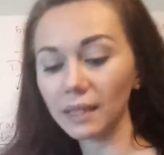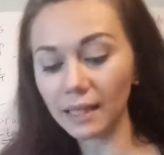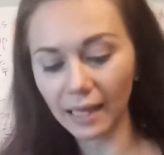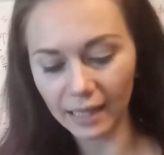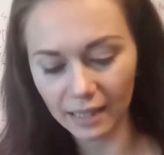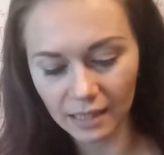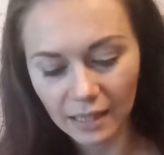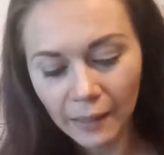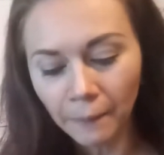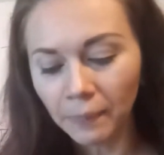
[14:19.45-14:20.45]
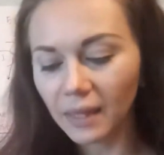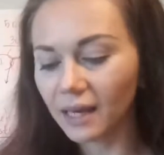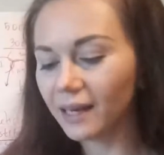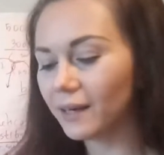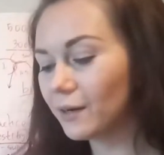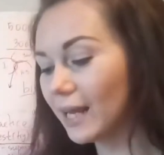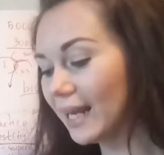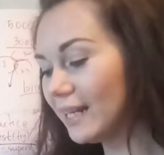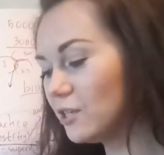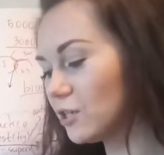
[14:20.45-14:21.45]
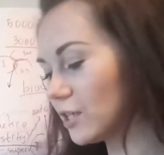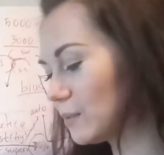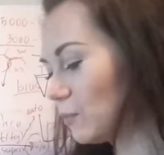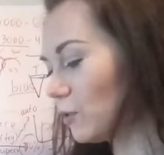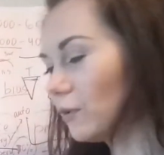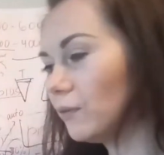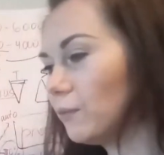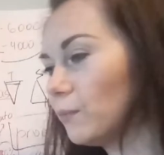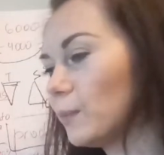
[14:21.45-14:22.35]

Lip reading: in the end. And just more